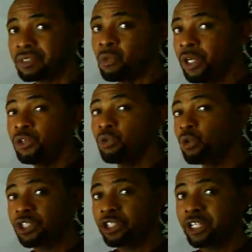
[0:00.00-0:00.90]
when you
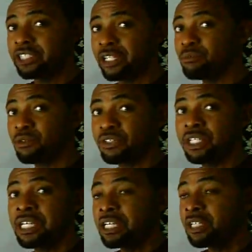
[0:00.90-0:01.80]
watch a Nigerian movie,
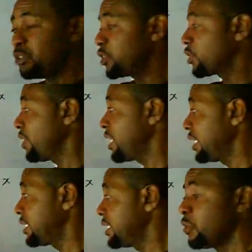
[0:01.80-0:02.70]
you discover
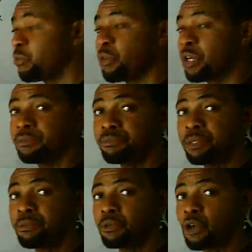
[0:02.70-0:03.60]
that when
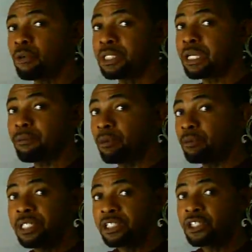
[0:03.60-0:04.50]
people commit
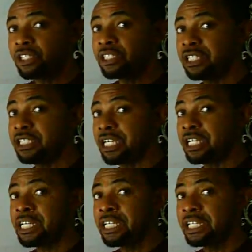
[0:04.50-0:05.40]
abomination in
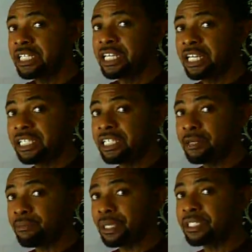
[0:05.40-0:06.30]

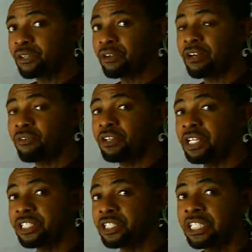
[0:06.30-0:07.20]
a particular
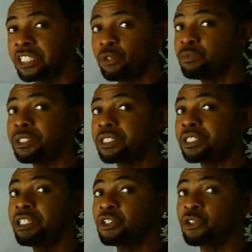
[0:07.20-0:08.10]
village, they will be
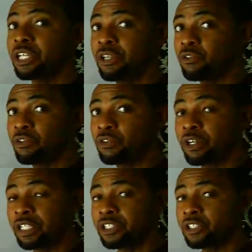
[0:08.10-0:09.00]
sent to the evil
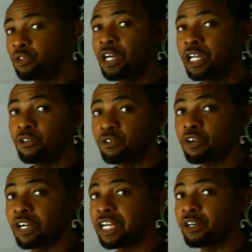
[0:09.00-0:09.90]
forest to go and look
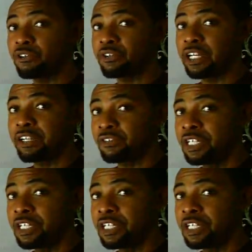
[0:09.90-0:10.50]
for egg of life.